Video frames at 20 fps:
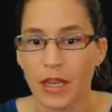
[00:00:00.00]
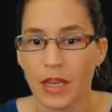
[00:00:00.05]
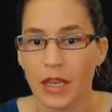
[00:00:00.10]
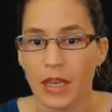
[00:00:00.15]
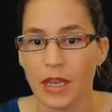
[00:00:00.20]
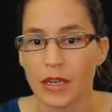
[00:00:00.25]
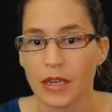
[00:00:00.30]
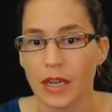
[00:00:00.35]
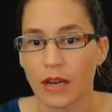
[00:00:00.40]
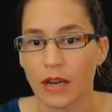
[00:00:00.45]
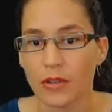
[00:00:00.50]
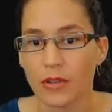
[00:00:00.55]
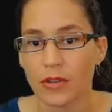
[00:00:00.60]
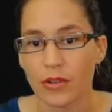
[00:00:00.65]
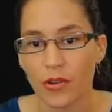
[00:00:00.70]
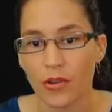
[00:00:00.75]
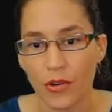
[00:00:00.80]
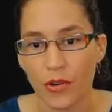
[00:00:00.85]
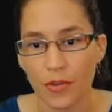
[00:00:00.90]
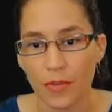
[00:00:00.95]
Now there
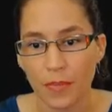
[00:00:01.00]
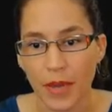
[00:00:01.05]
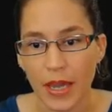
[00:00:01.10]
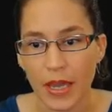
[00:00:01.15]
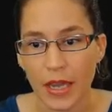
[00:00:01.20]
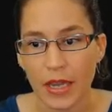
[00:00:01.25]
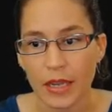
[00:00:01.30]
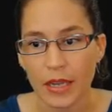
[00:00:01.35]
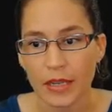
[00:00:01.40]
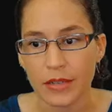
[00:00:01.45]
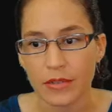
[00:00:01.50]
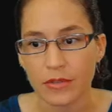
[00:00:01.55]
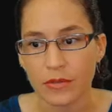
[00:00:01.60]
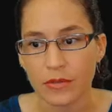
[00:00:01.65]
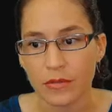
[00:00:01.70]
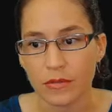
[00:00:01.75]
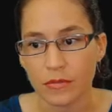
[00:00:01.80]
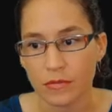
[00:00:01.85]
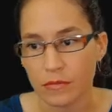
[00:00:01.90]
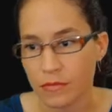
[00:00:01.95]
are paid
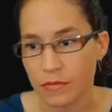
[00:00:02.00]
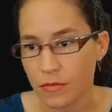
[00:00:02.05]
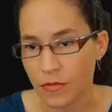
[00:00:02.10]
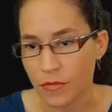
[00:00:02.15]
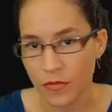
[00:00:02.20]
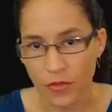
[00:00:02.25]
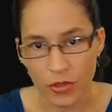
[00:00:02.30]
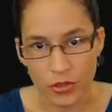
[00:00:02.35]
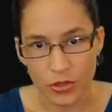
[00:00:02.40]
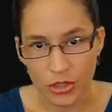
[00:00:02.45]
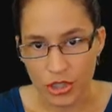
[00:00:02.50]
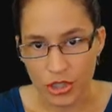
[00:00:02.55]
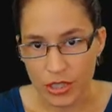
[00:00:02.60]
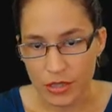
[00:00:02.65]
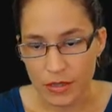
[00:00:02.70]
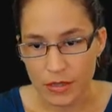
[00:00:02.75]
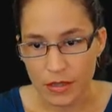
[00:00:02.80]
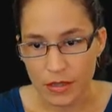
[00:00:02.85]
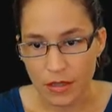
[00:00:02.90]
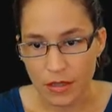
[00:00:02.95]

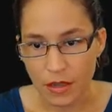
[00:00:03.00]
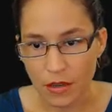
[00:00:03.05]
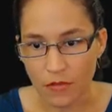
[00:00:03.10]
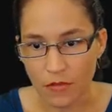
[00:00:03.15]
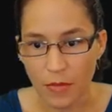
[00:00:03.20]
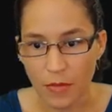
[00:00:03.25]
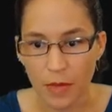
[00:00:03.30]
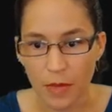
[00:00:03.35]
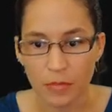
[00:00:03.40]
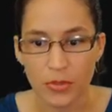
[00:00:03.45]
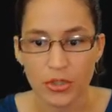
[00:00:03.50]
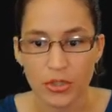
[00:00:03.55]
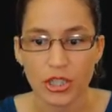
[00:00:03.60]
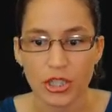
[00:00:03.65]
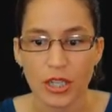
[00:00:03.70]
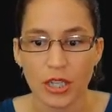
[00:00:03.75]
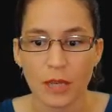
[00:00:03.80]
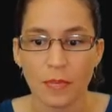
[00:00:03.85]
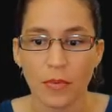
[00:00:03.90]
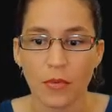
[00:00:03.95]
versions of
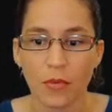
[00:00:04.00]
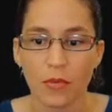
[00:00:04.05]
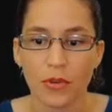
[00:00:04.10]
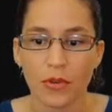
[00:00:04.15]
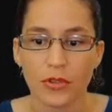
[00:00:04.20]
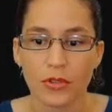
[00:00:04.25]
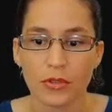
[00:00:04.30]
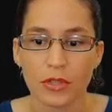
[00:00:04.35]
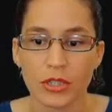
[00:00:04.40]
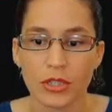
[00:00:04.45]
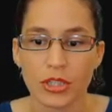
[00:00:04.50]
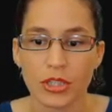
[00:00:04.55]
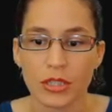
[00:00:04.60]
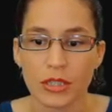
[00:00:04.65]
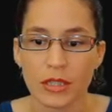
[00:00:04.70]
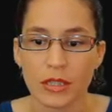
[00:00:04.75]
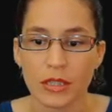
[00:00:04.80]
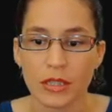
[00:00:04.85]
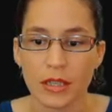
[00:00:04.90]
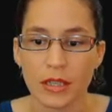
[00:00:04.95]
membership, or you can
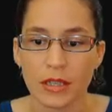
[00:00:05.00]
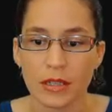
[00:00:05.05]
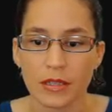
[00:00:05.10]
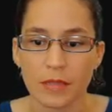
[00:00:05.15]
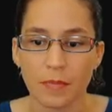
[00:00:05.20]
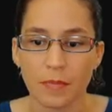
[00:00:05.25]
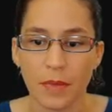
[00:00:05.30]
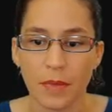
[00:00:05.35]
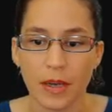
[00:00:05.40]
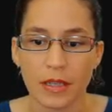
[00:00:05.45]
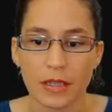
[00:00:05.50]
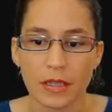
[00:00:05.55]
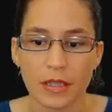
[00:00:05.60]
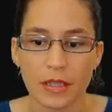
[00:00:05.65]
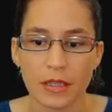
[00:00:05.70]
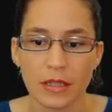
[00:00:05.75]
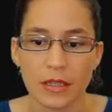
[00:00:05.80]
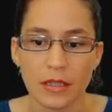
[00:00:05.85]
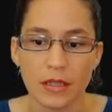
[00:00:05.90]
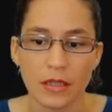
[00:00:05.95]
just click this
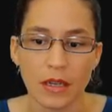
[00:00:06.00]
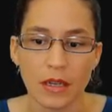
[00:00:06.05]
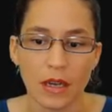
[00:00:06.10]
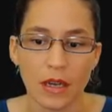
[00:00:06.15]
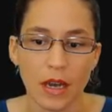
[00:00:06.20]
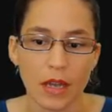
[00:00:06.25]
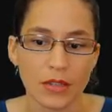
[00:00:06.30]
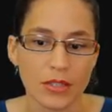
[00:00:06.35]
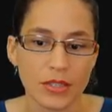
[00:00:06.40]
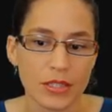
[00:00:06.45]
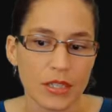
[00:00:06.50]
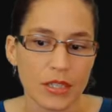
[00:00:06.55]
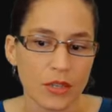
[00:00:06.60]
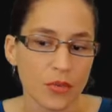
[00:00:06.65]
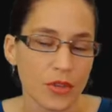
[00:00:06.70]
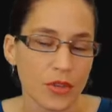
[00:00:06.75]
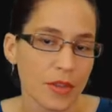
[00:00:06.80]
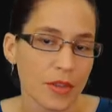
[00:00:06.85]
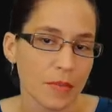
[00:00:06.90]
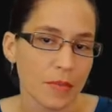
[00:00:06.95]
button. I'll stick
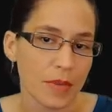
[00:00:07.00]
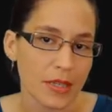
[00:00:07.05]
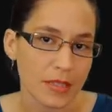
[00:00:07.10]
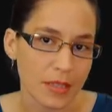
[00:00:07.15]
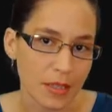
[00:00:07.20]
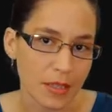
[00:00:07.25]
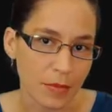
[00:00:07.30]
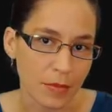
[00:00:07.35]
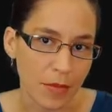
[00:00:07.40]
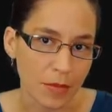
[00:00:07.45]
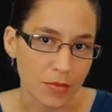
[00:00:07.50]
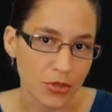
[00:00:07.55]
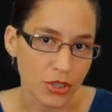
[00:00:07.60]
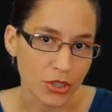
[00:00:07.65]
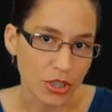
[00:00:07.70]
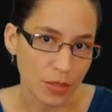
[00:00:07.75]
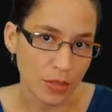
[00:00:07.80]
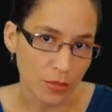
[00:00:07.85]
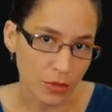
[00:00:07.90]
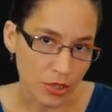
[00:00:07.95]
with the basic
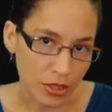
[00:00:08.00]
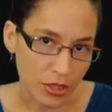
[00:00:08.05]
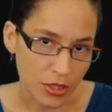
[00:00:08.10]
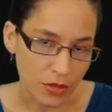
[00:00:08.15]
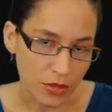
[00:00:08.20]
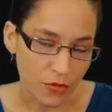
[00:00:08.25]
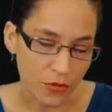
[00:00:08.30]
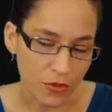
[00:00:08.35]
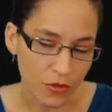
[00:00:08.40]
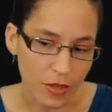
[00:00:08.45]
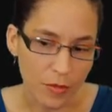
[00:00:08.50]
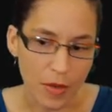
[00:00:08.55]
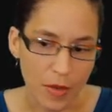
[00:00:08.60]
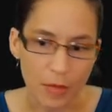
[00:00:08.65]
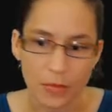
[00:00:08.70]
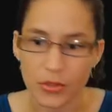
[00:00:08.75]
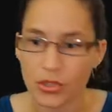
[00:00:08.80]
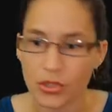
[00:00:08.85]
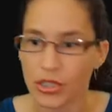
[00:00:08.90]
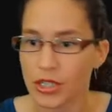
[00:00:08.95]
membership, which is a free
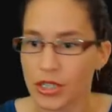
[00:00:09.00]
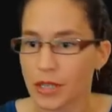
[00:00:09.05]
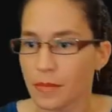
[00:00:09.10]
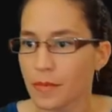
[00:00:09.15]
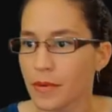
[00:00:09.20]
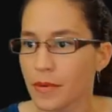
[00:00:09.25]
membership.